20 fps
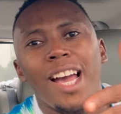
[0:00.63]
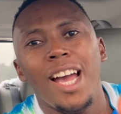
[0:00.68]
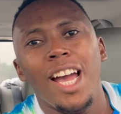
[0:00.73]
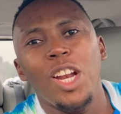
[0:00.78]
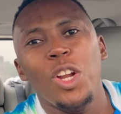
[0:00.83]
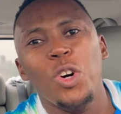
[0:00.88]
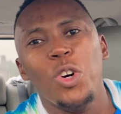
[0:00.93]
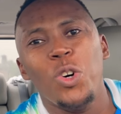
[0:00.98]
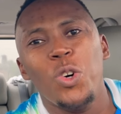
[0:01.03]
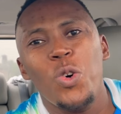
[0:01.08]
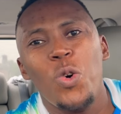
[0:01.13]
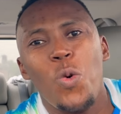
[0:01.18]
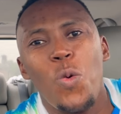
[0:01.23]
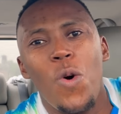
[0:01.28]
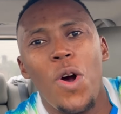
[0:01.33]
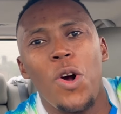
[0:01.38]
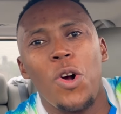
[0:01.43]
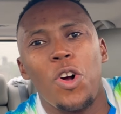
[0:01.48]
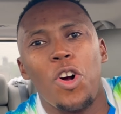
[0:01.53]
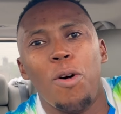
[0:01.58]
hello
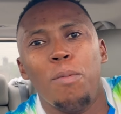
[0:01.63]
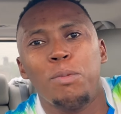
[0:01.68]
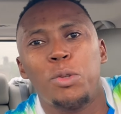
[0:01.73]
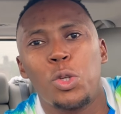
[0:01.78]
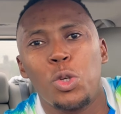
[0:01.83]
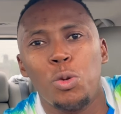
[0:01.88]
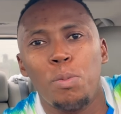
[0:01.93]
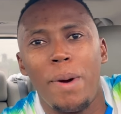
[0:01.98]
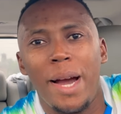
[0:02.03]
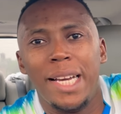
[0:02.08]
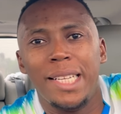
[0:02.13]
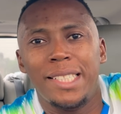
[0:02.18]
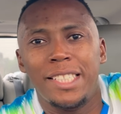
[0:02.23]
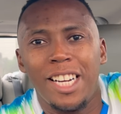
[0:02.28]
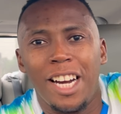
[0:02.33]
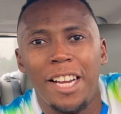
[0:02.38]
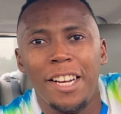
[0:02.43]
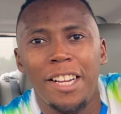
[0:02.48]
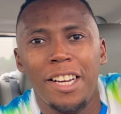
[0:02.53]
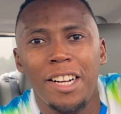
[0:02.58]
welcome to my
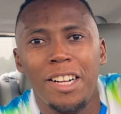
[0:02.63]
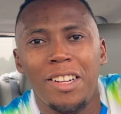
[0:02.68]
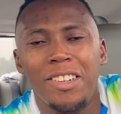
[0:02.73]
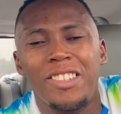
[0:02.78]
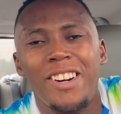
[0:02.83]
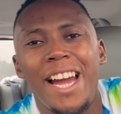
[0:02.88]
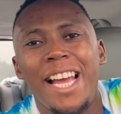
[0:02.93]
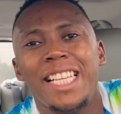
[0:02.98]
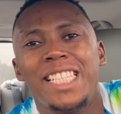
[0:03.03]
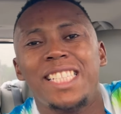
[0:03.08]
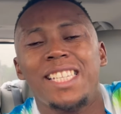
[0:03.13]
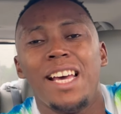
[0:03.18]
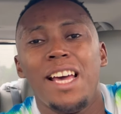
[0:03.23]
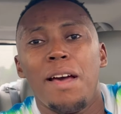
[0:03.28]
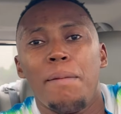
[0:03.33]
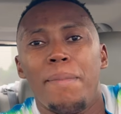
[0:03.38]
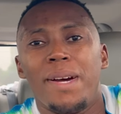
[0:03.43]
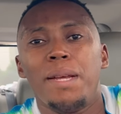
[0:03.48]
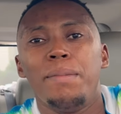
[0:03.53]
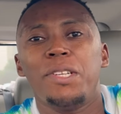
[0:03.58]
channel right
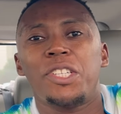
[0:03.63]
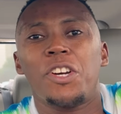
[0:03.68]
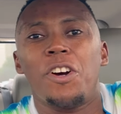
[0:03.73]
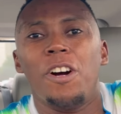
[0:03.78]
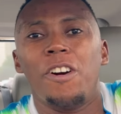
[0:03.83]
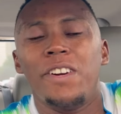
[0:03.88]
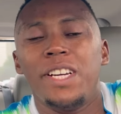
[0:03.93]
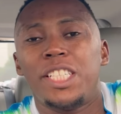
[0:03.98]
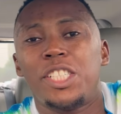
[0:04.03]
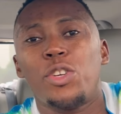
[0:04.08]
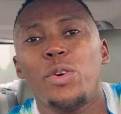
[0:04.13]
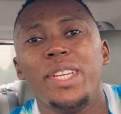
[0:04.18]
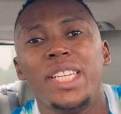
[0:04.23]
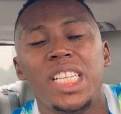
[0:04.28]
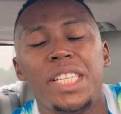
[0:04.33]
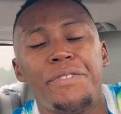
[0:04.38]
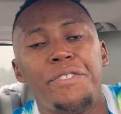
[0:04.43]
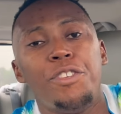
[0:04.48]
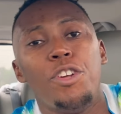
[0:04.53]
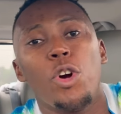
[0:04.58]
my name is courage so in
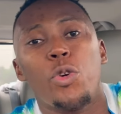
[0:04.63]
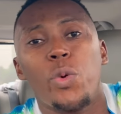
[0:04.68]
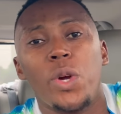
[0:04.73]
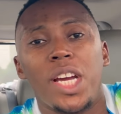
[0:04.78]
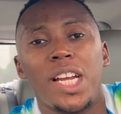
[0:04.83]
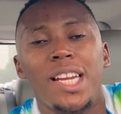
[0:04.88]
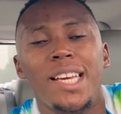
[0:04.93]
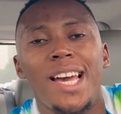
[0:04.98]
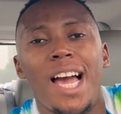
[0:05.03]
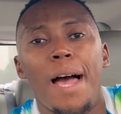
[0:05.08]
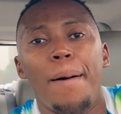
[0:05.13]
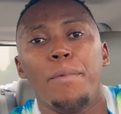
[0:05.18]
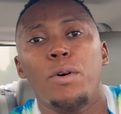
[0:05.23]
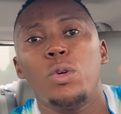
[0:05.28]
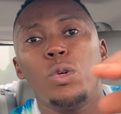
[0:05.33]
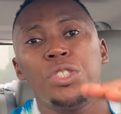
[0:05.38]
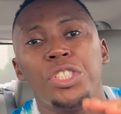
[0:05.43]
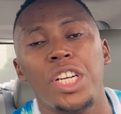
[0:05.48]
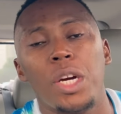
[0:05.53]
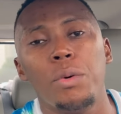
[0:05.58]
this video quickly I'm
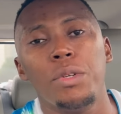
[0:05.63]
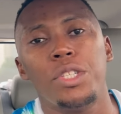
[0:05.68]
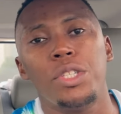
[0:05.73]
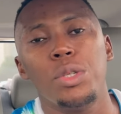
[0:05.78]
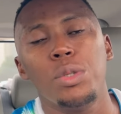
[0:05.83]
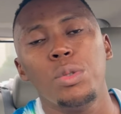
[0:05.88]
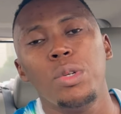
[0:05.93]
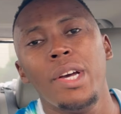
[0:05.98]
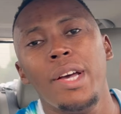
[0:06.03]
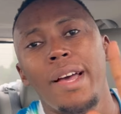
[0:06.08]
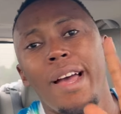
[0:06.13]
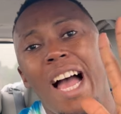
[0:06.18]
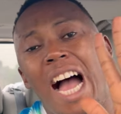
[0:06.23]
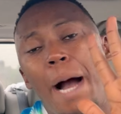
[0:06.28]
going to share with you